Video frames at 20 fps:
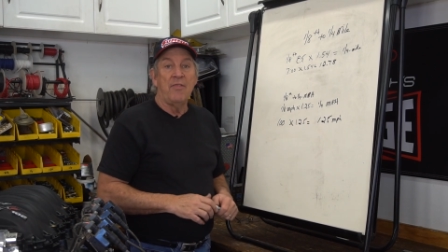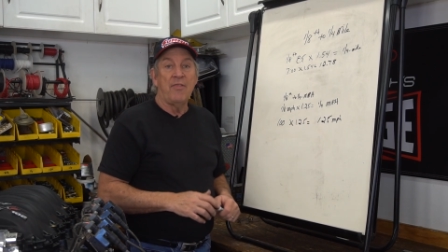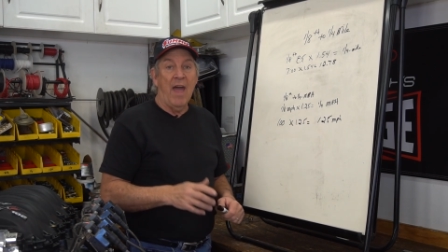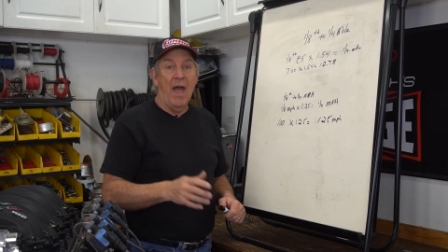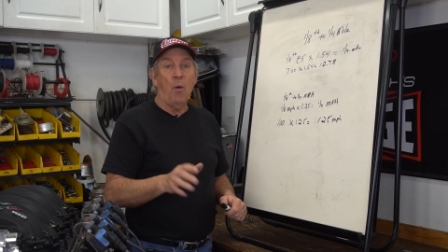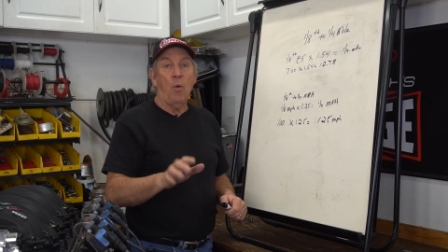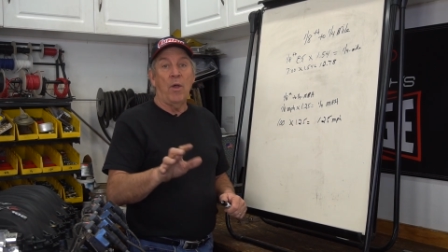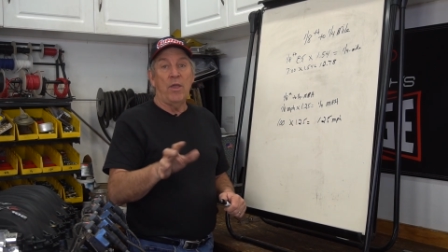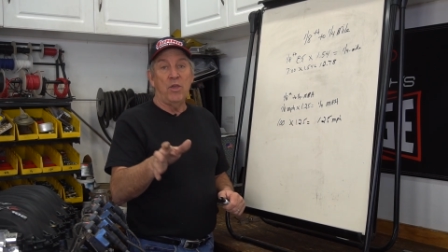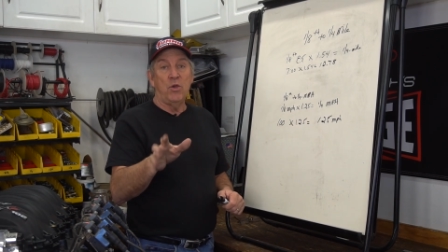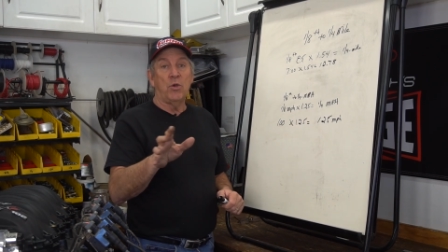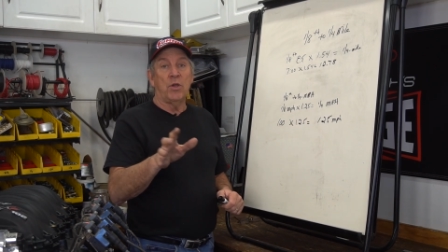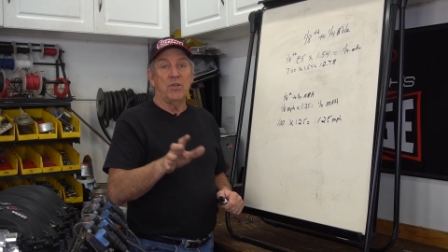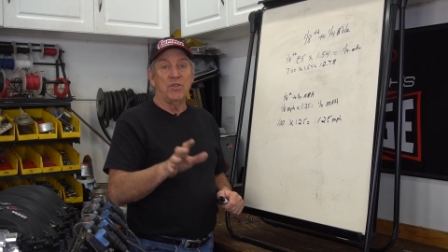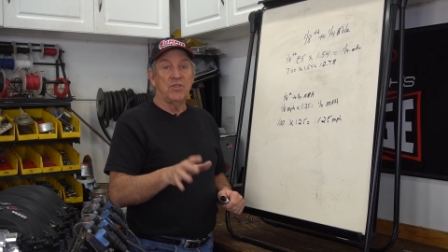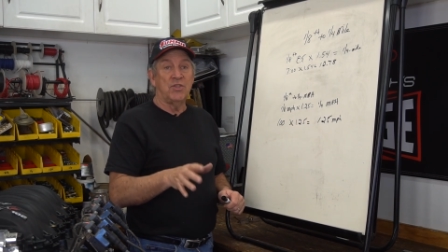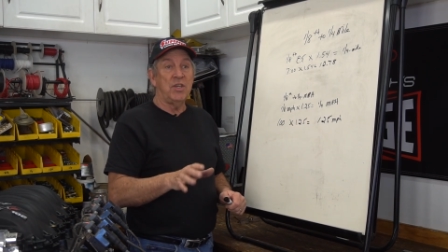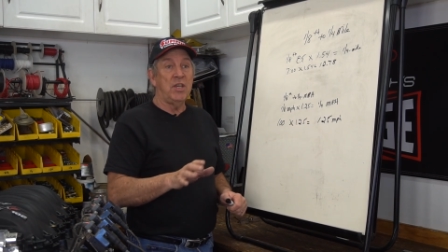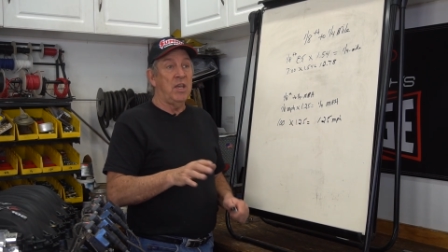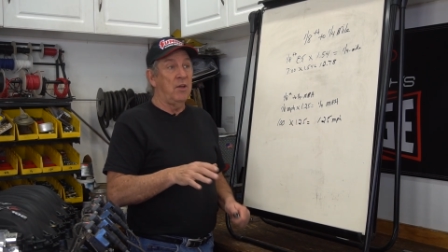That way you
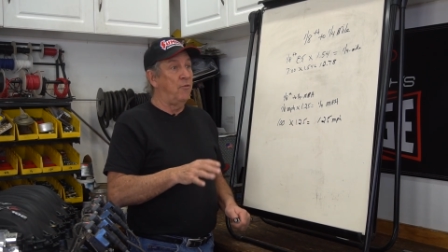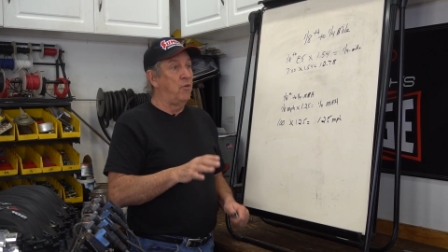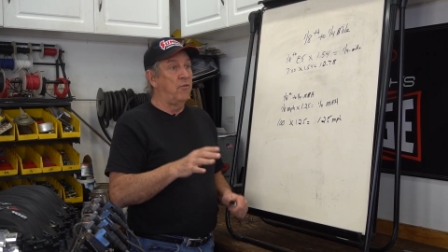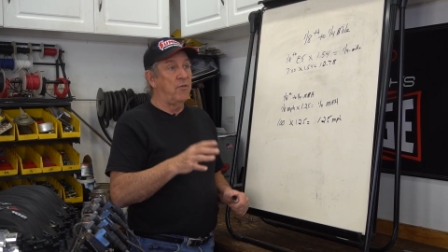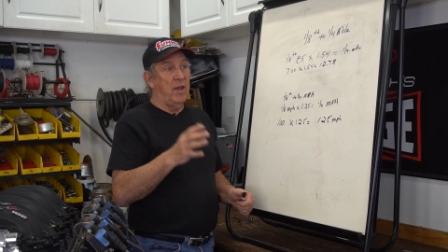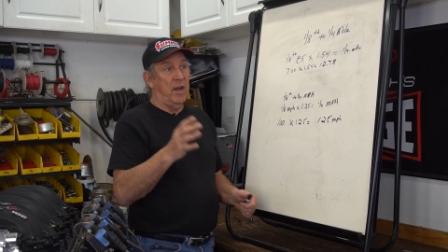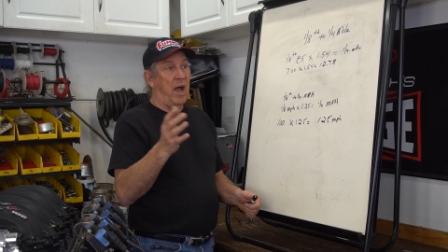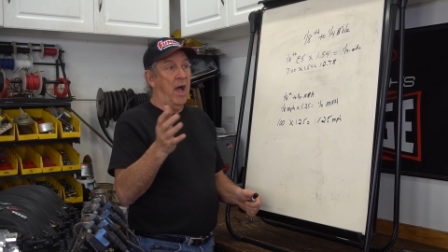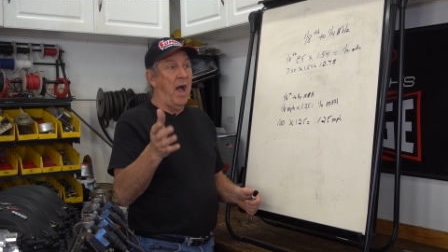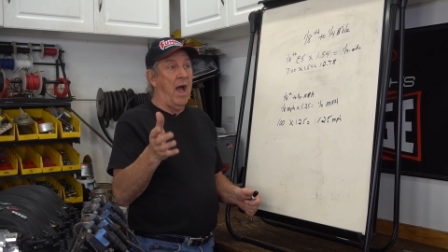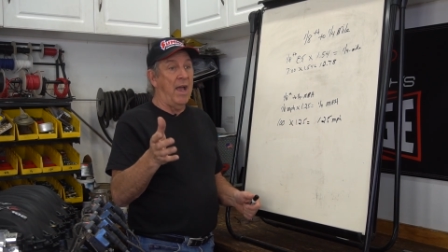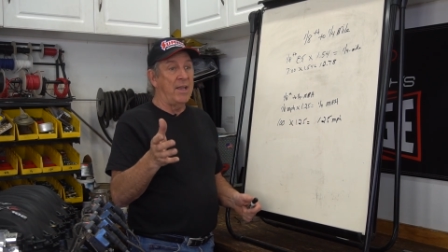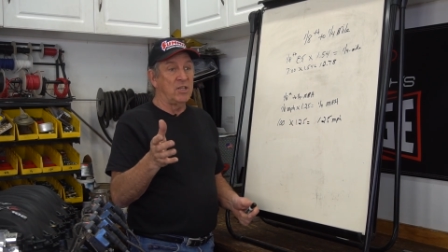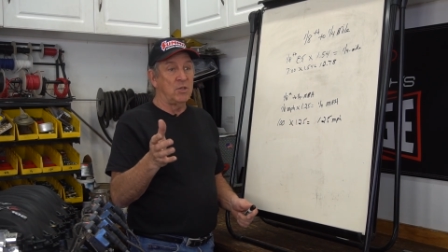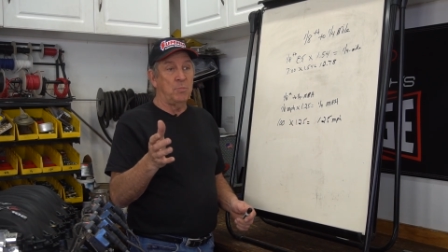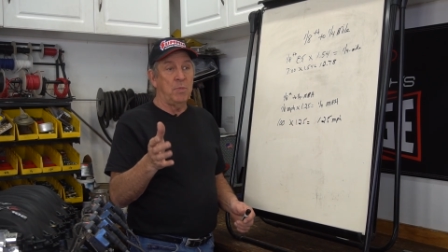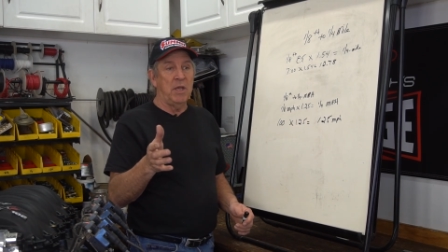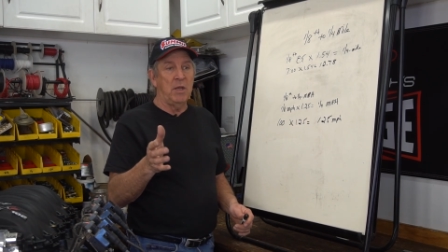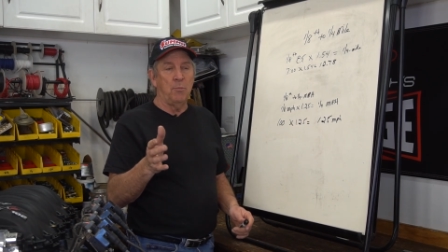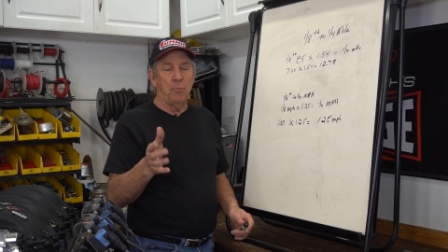can see if you've got a high
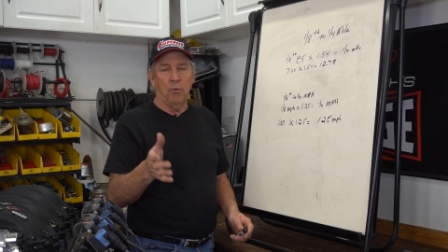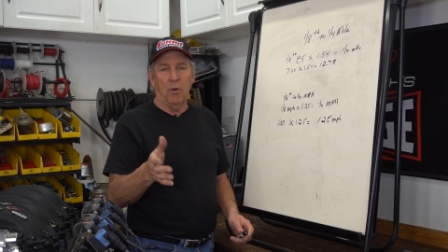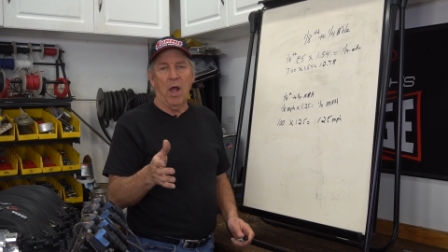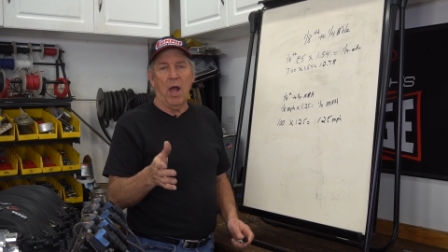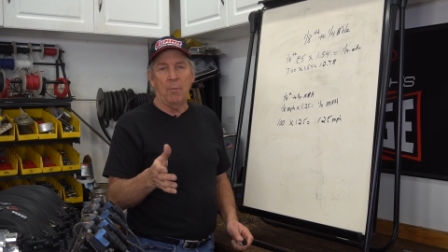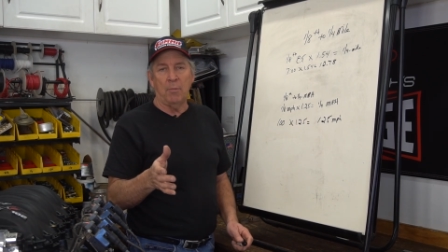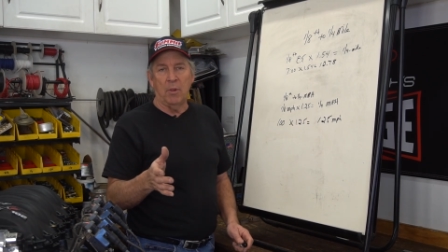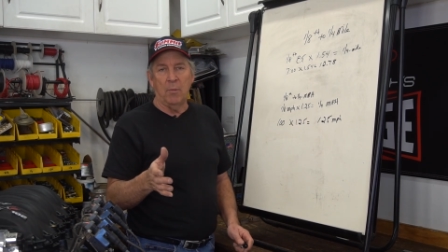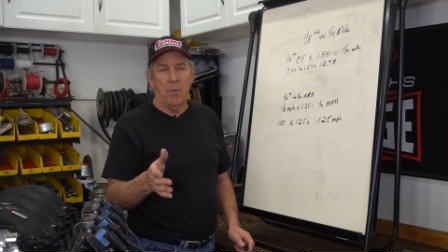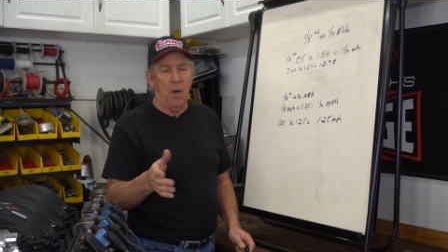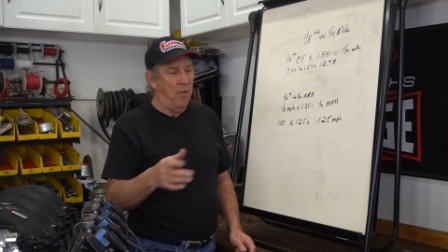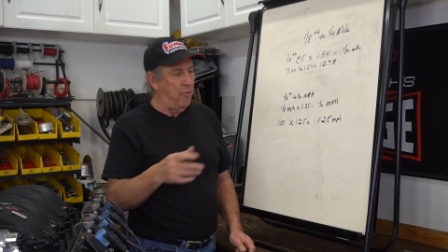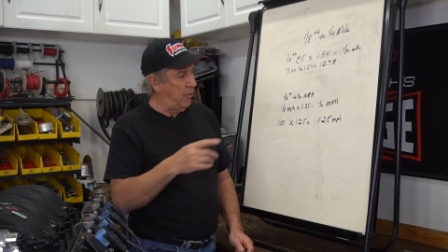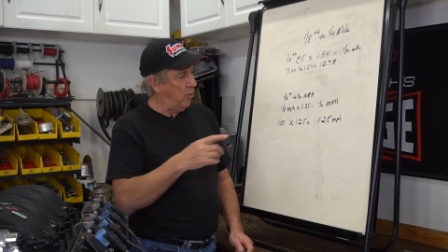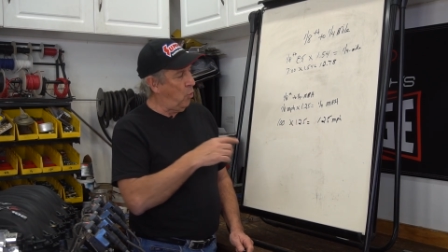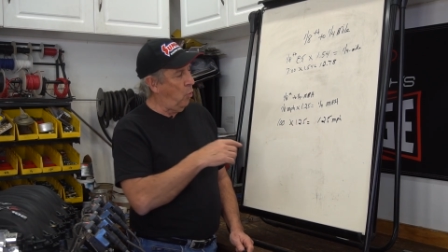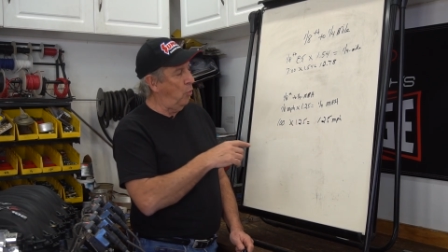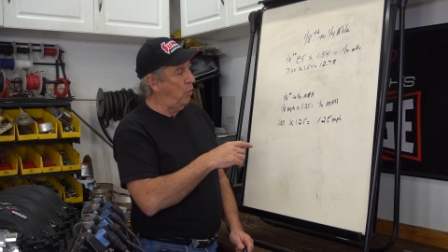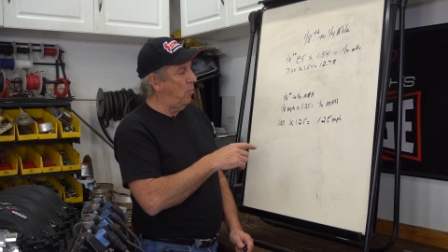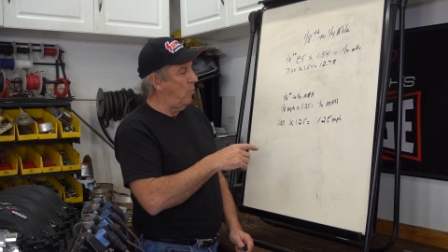speed problem on the
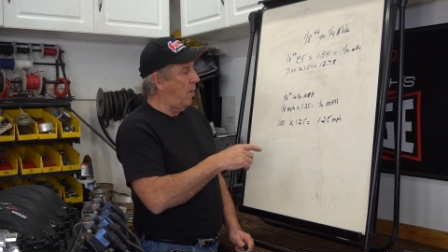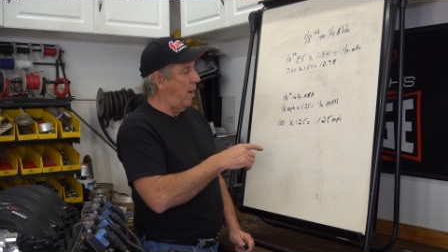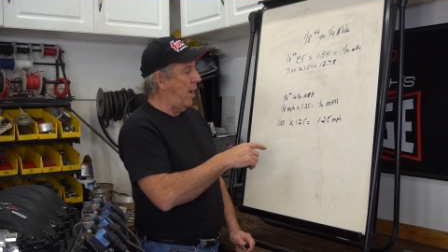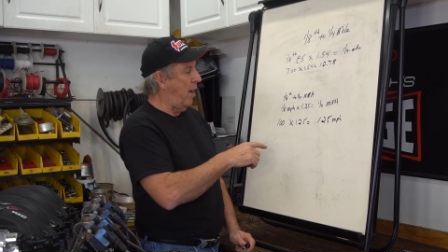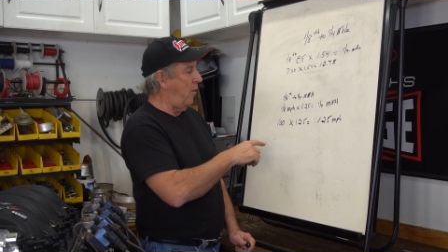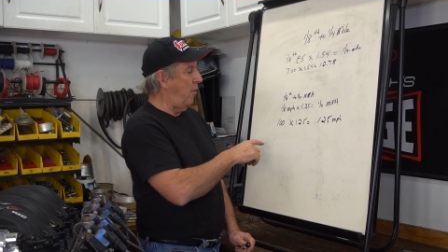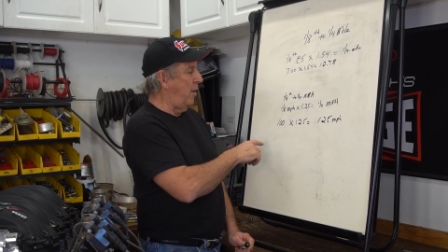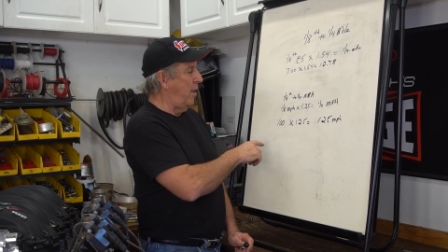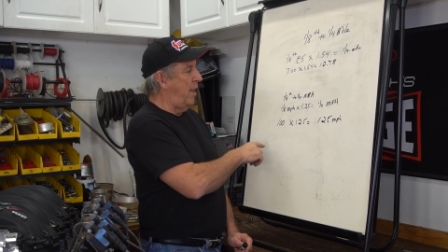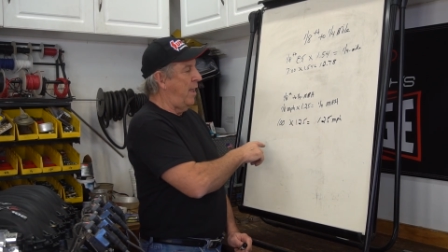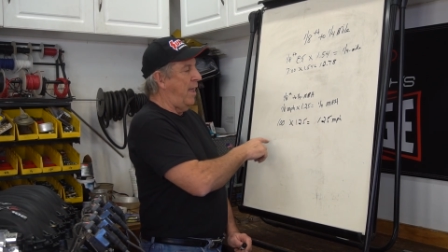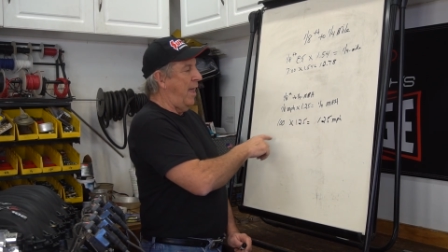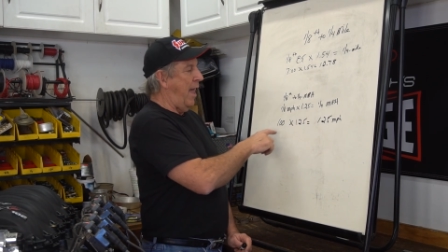quarter mile